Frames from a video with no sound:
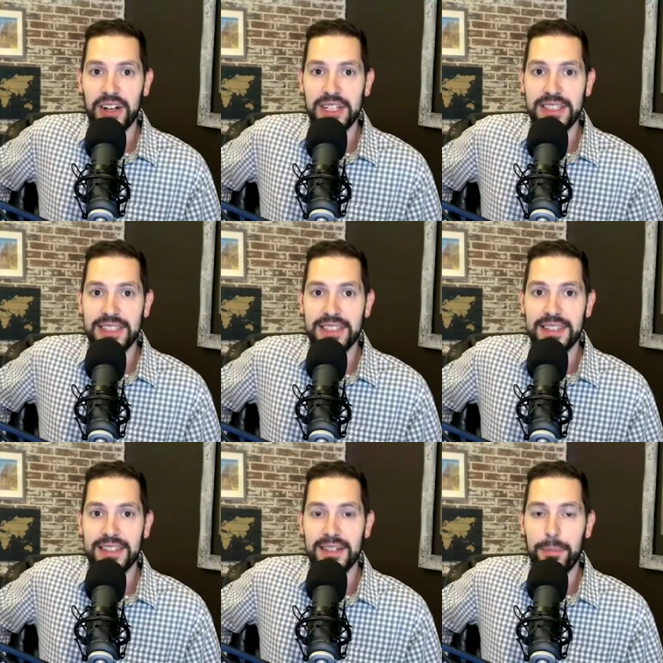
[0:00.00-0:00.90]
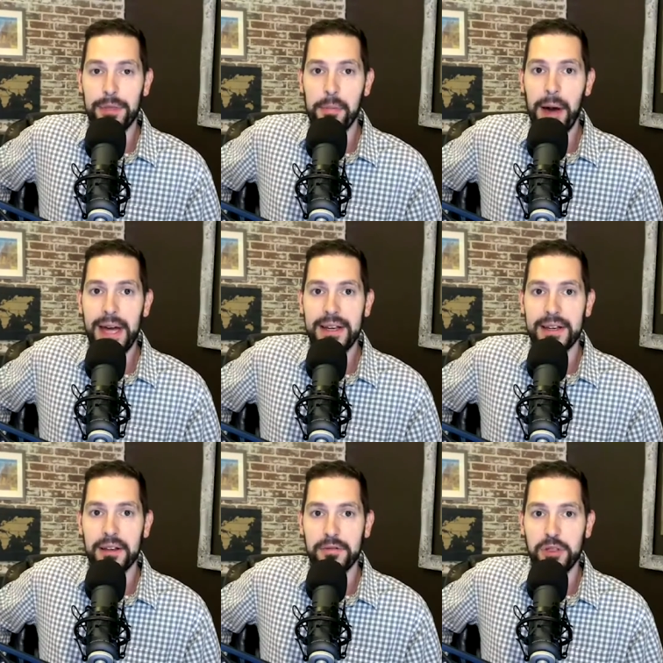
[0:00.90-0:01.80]
He's the
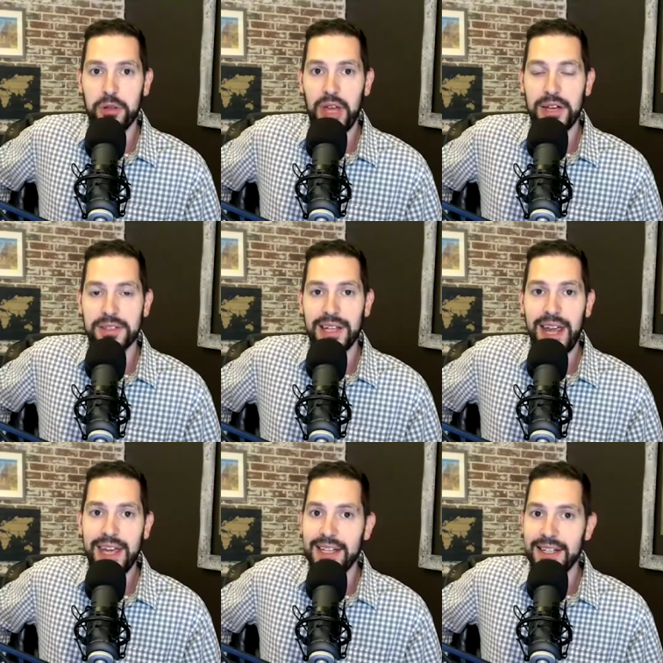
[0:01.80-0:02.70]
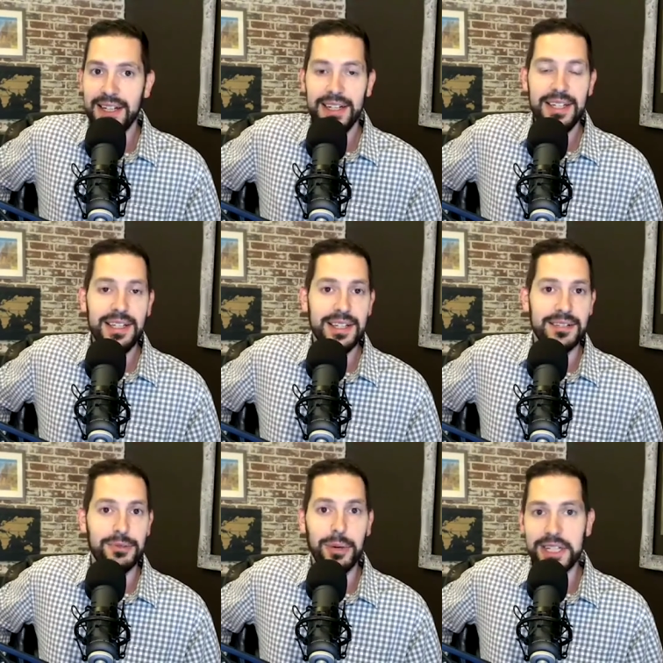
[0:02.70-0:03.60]
Biden of 2008
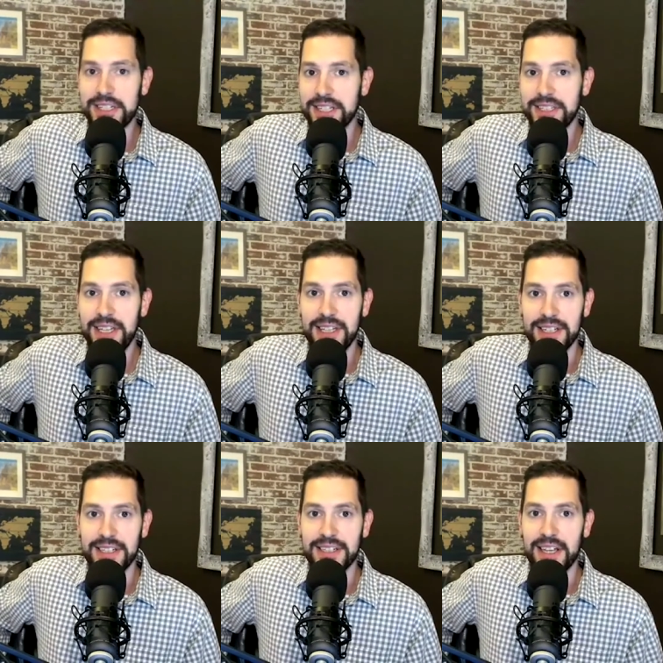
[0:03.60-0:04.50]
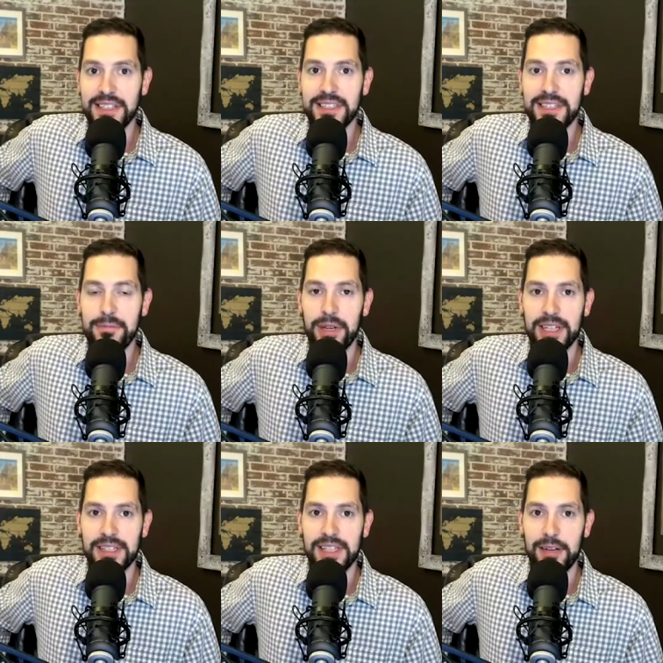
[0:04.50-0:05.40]
in 2016 doesn't seem
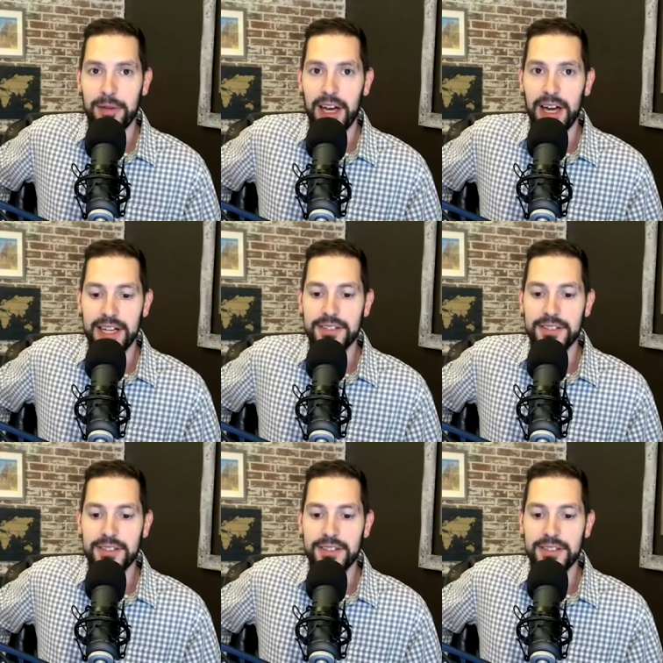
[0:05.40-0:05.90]
like the same guy.